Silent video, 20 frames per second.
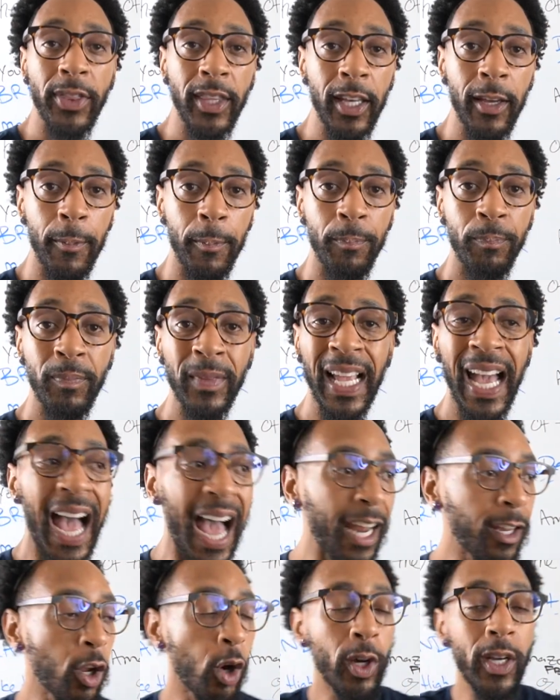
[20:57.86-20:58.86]
them. I
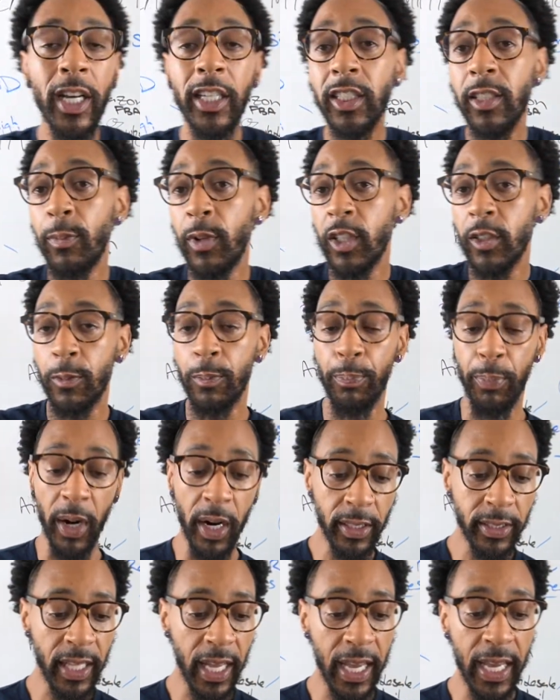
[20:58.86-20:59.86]
know customers'
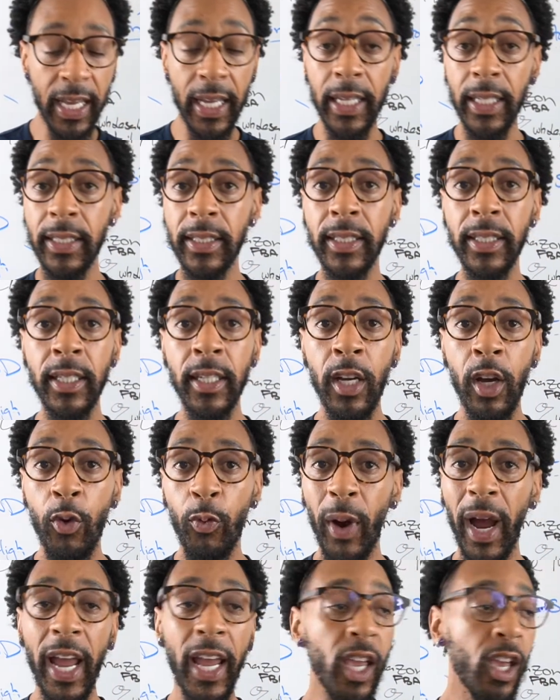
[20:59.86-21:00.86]
birthdays,
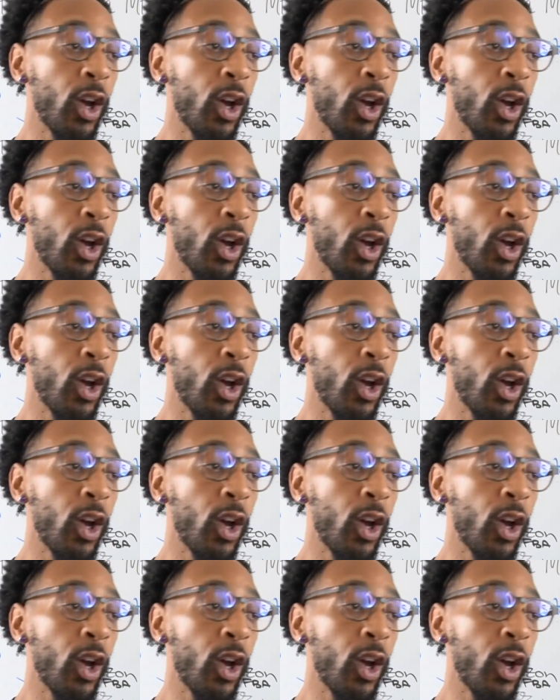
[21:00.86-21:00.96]
right?